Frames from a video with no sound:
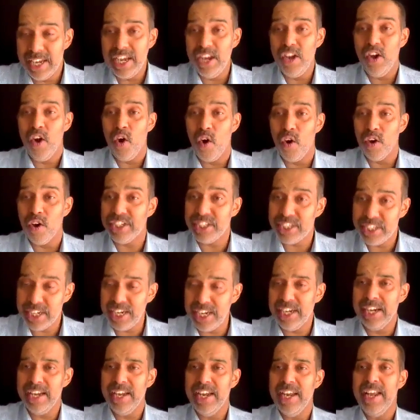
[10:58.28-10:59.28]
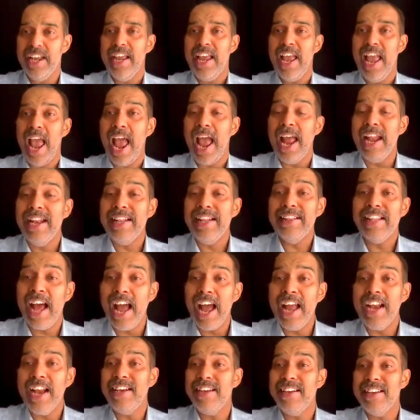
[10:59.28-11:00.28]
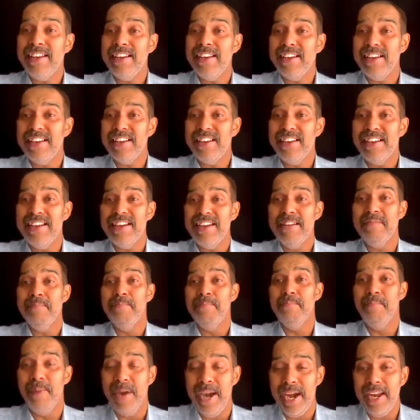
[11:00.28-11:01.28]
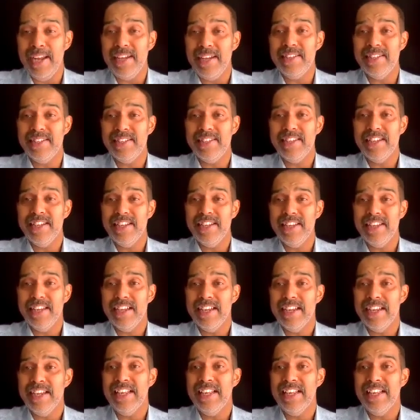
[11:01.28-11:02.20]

he or she, and that brings